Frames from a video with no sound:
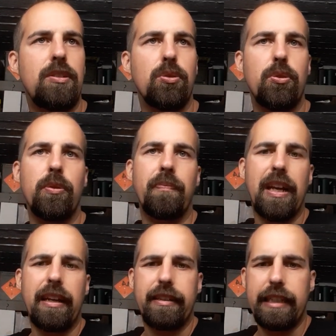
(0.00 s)
So
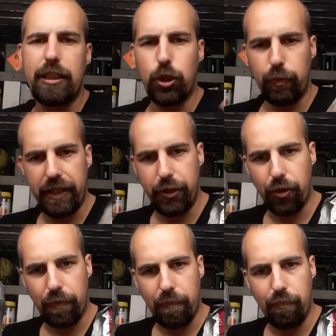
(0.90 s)
this should be
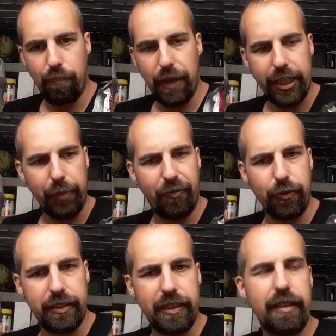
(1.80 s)
your backup food.